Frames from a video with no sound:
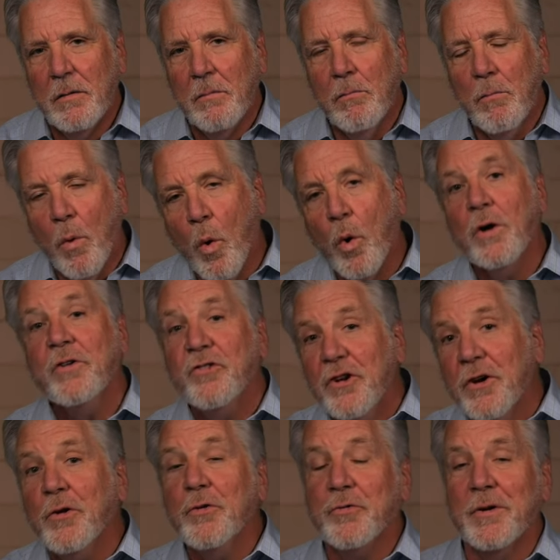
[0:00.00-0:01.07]
more
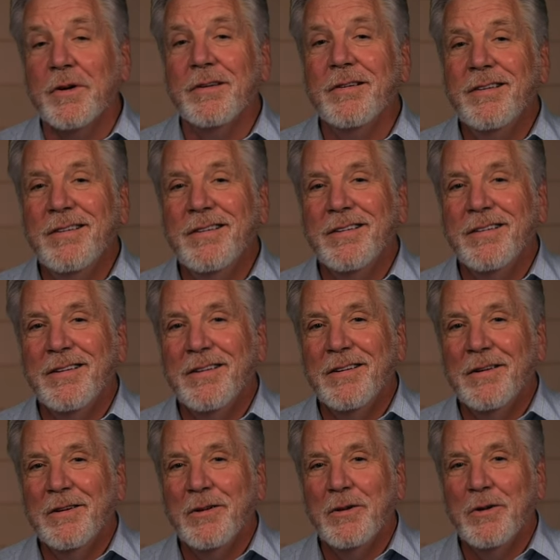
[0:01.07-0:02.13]
children
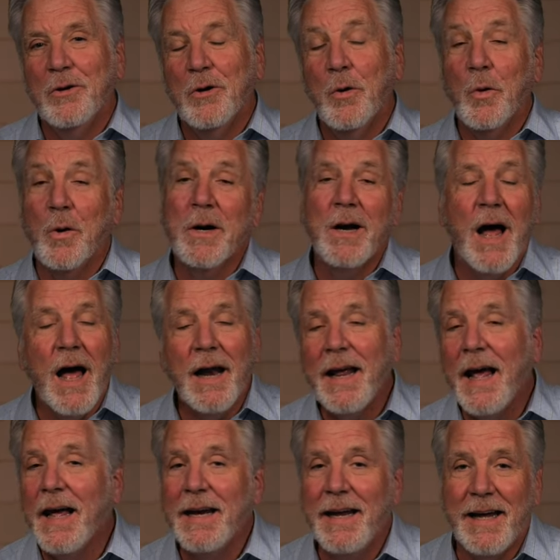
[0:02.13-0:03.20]
who are not
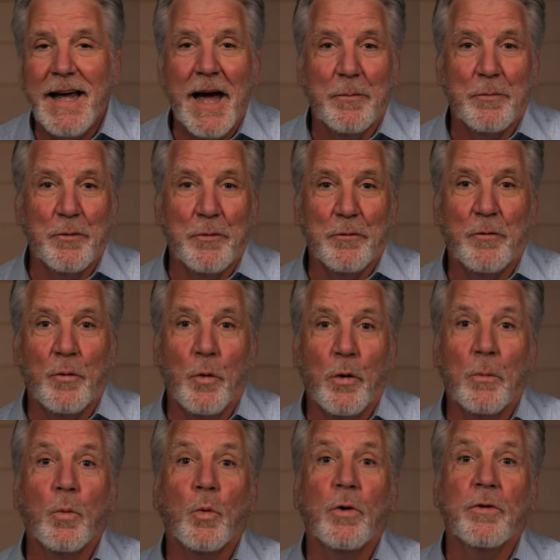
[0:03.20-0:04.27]
handicapped or
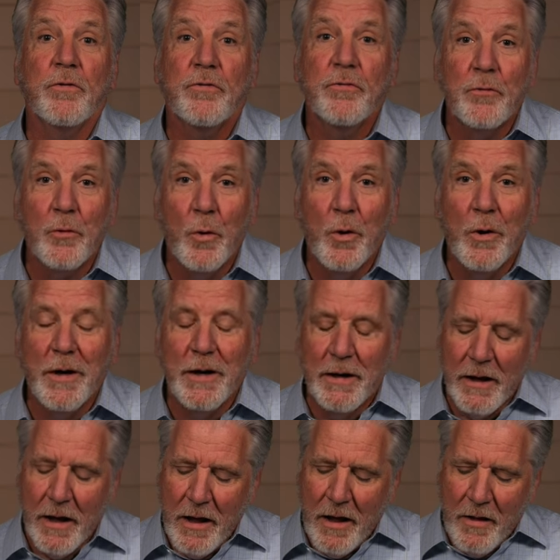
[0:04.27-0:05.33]
deformed were destroyed